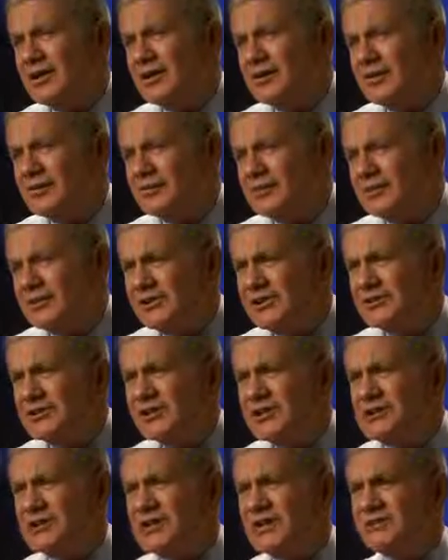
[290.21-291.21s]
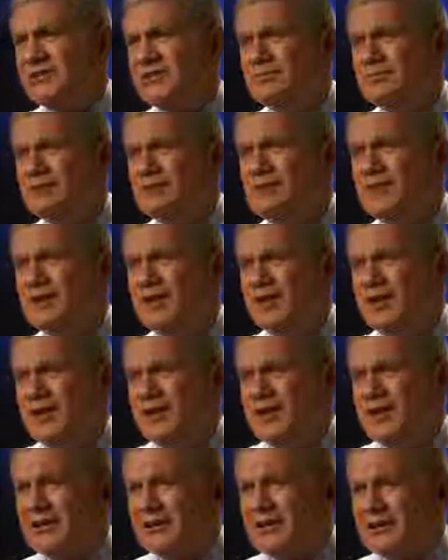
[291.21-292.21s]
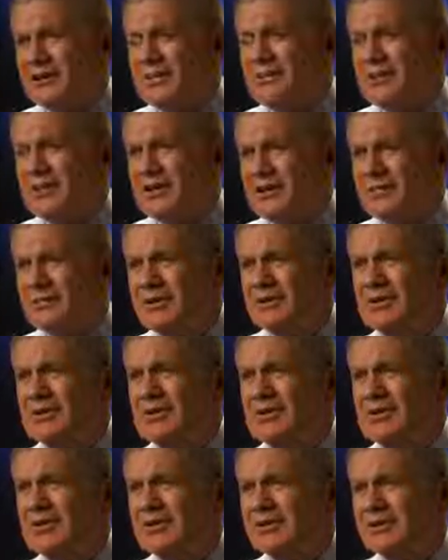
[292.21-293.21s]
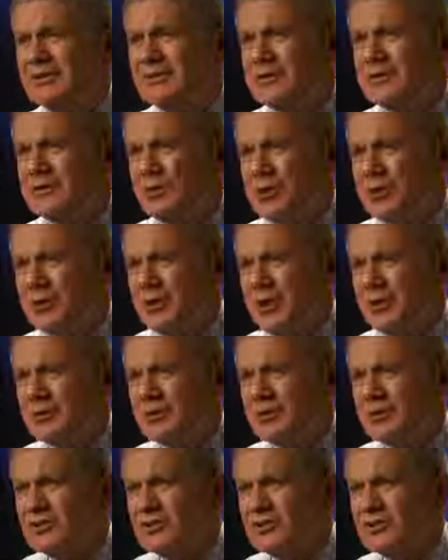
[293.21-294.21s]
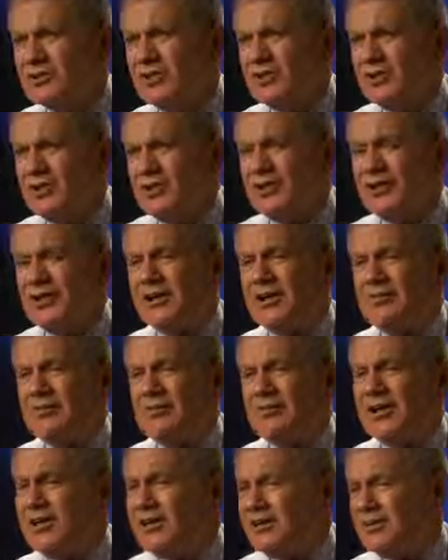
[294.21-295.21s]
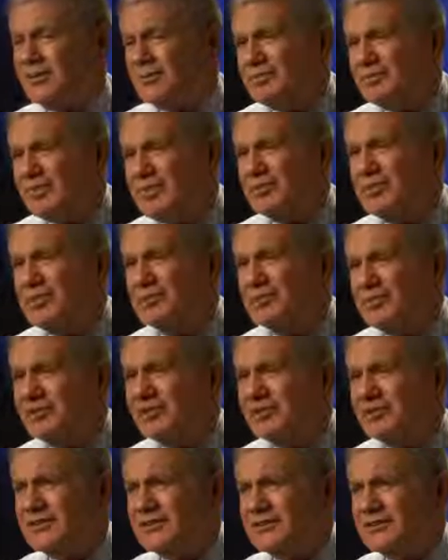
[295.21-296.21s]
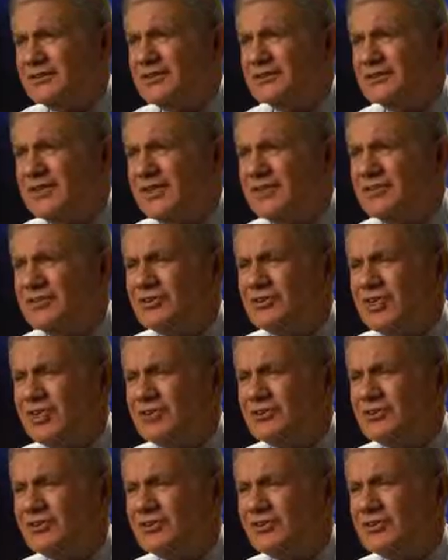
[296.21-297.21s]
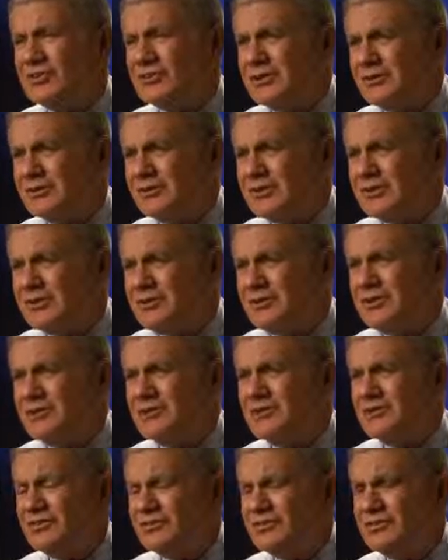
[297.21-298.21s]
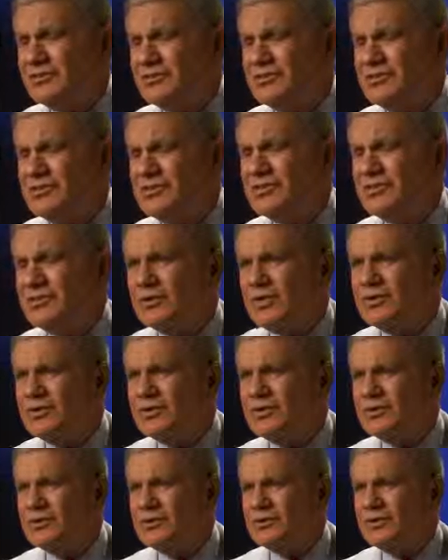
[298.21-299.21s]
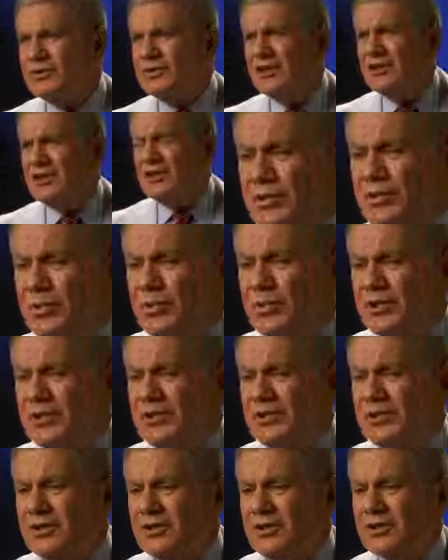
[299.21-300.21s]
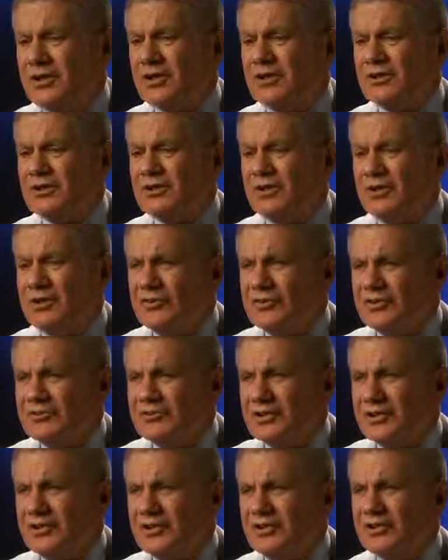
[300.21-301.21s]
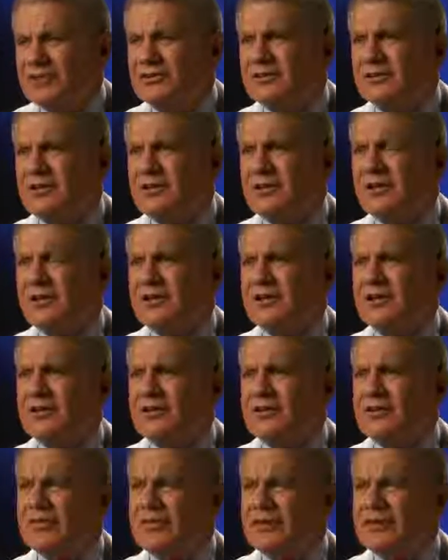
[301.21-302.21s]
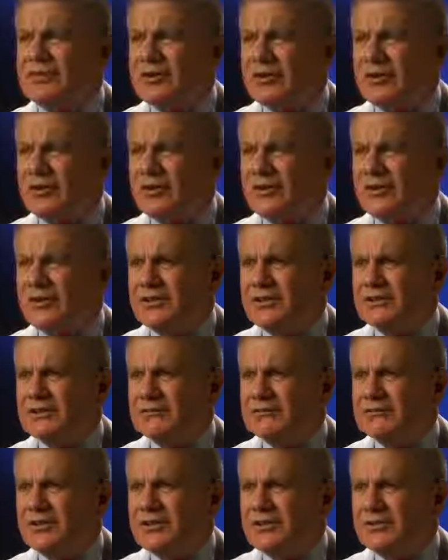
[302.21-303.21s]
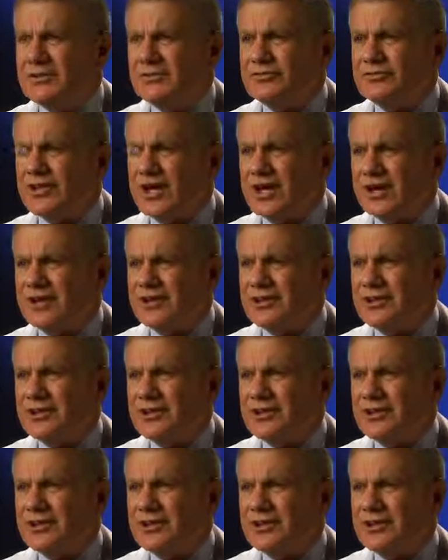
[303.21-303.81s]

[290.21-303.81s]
of clear lensectomy, as it's becoming a little bit more popular, taking the place certainly of laser eye surgery or LASIK in certain situations, we are cultivating this area of eye